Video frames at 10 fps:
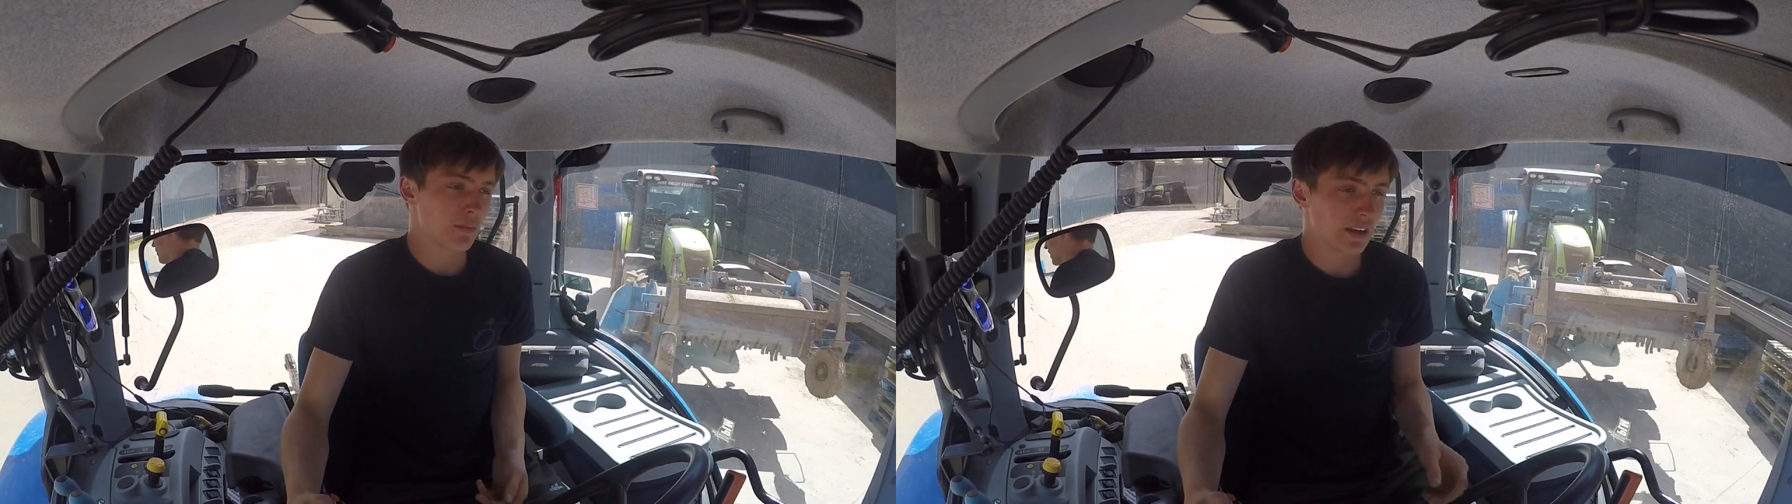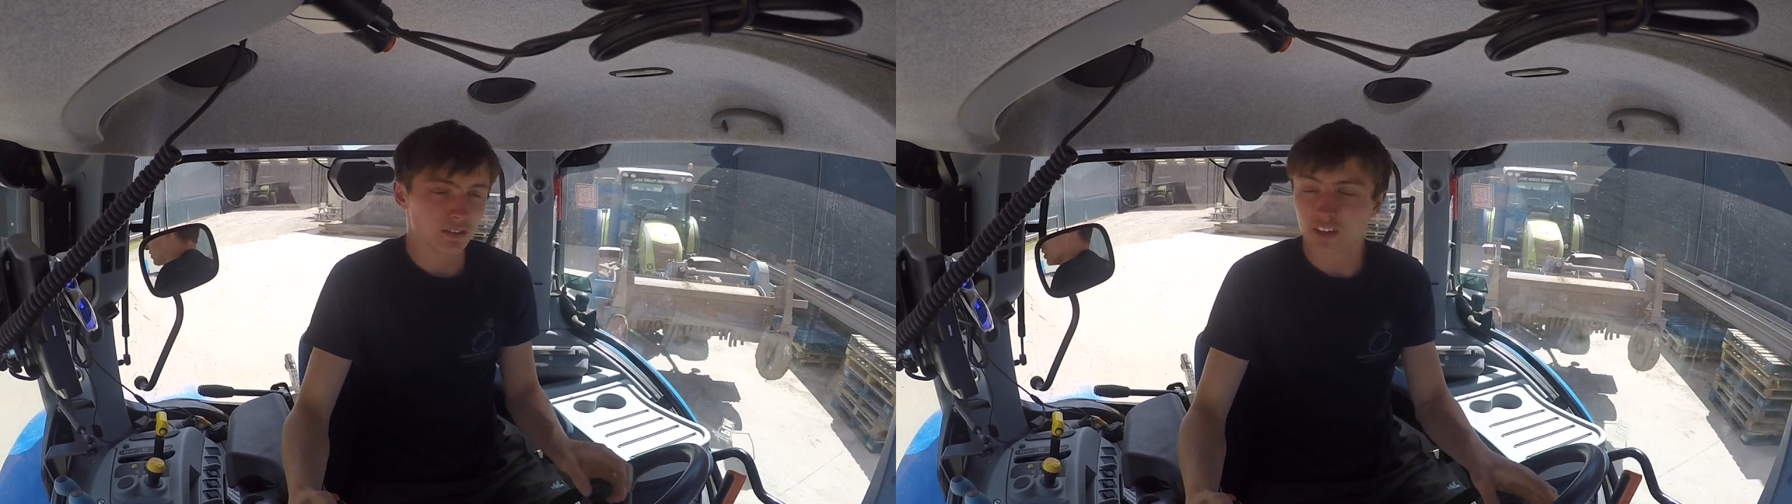
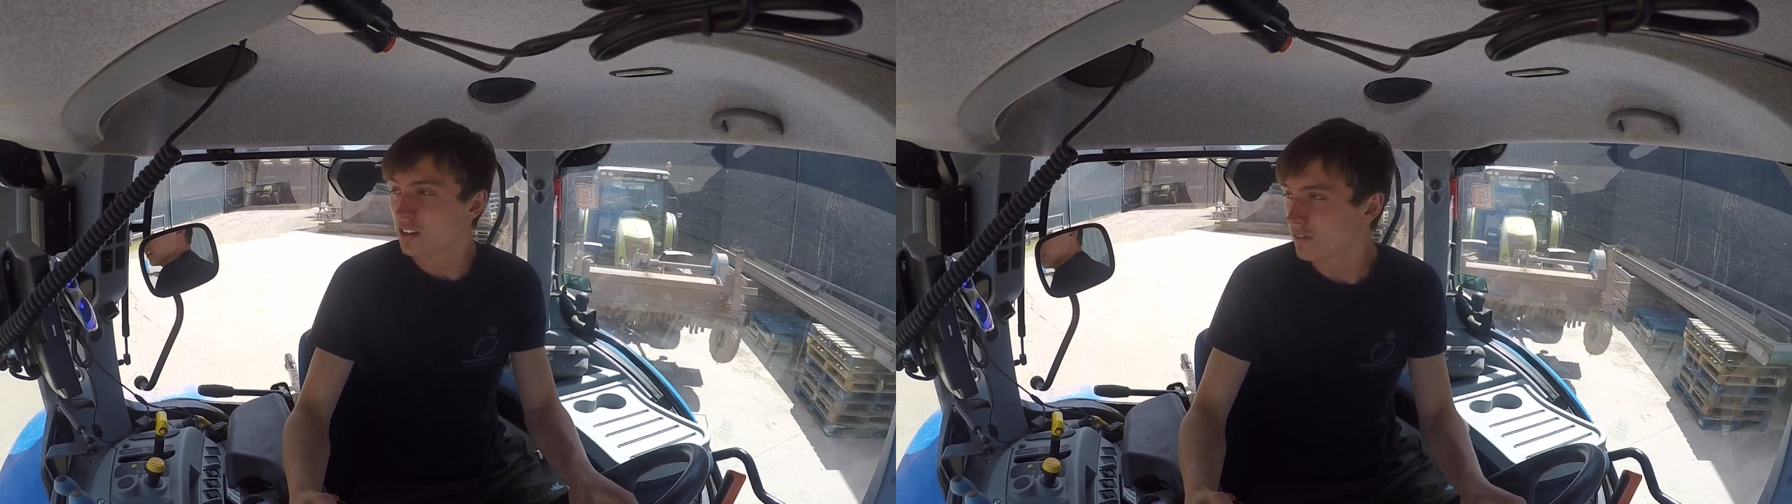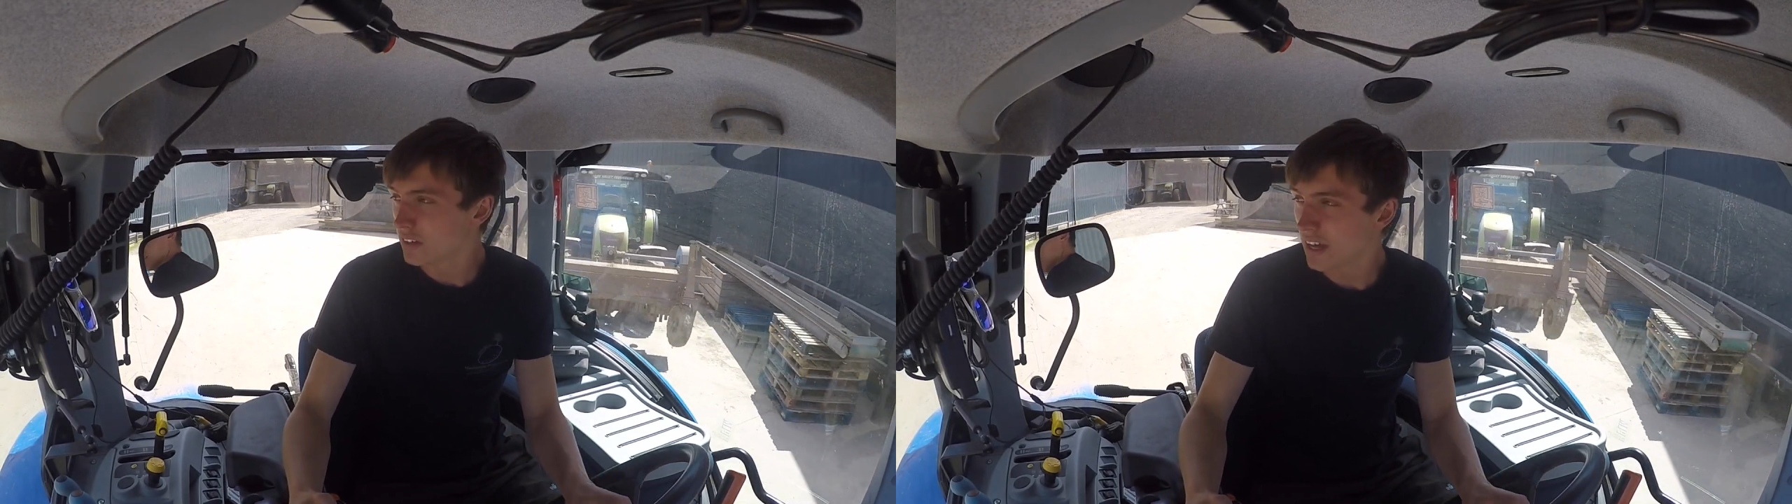back to
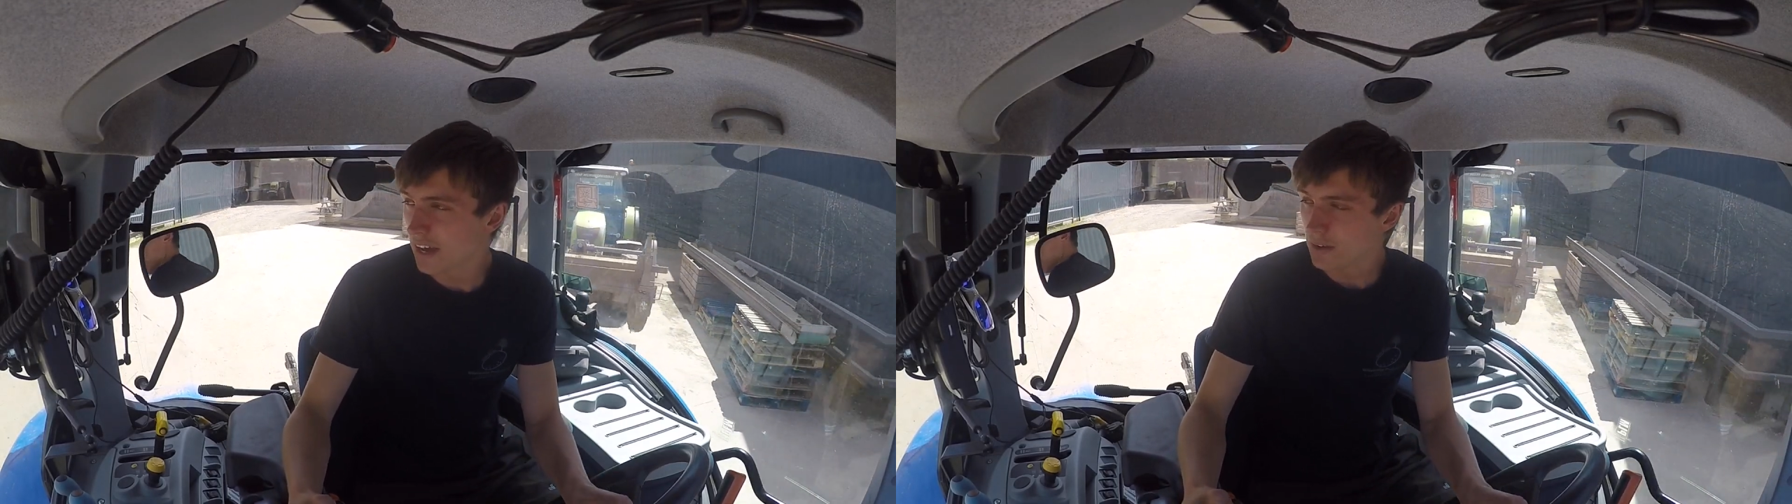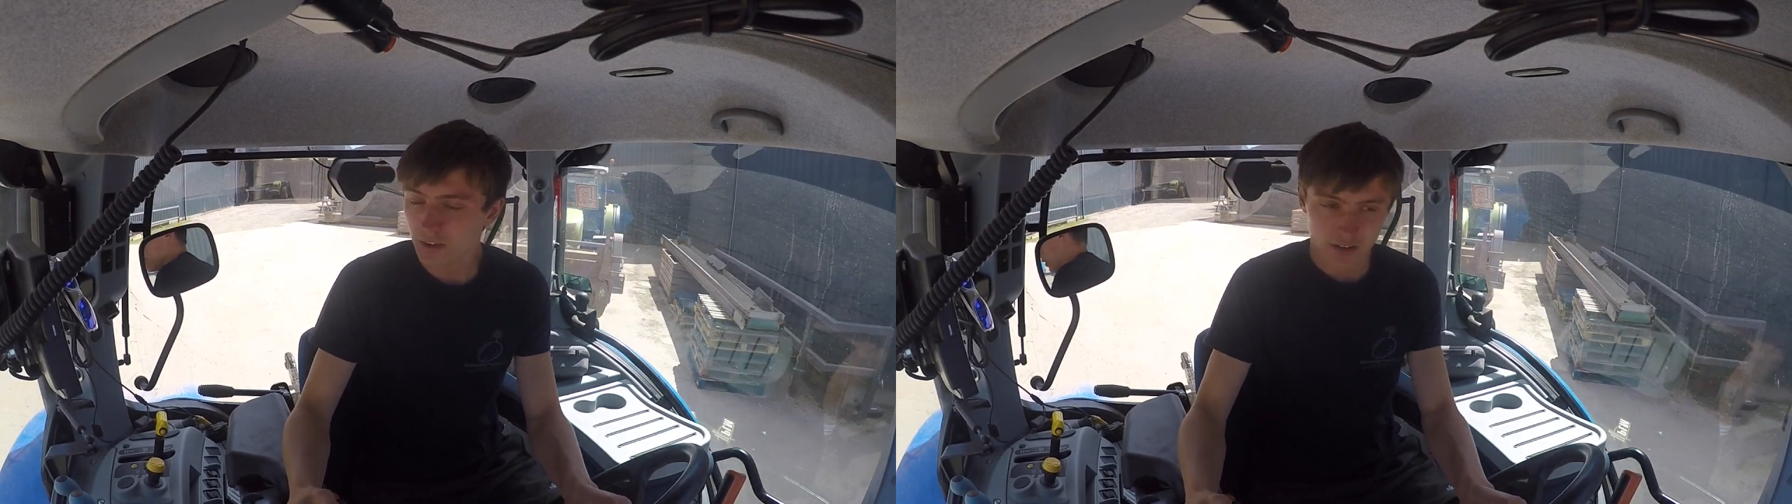another
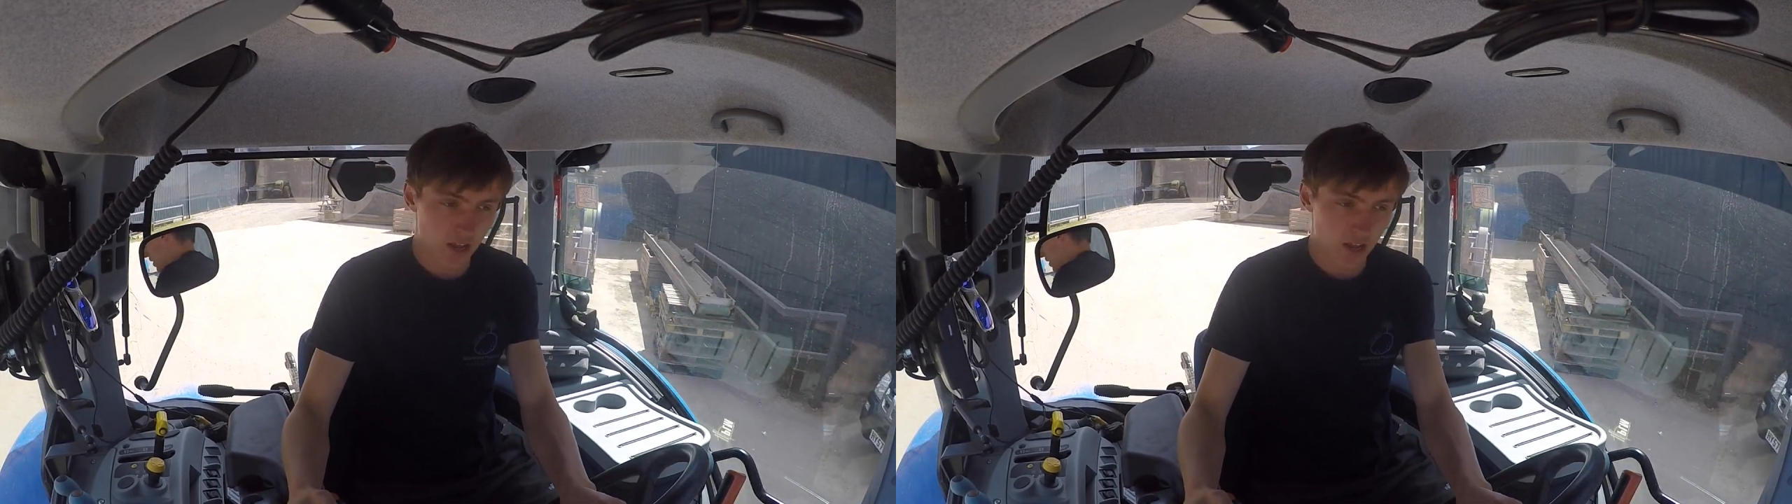video.